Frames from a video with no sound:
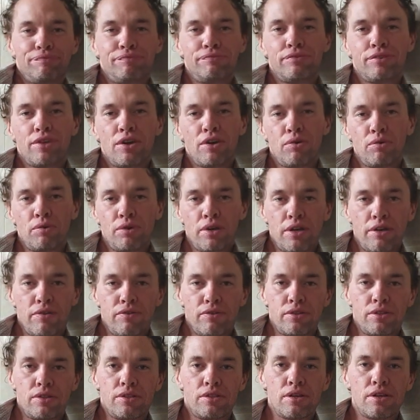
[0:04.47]
No one
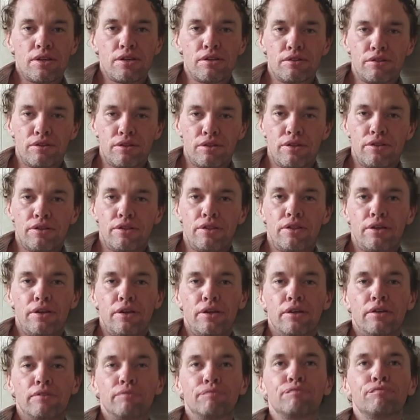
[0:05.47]
ever says
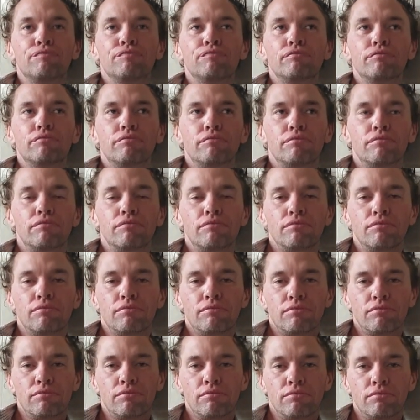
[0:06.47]
anything.
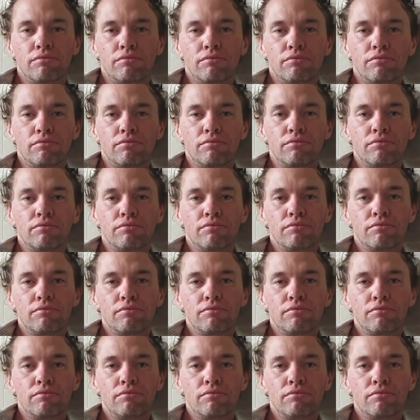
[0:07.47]
Mm-hmm.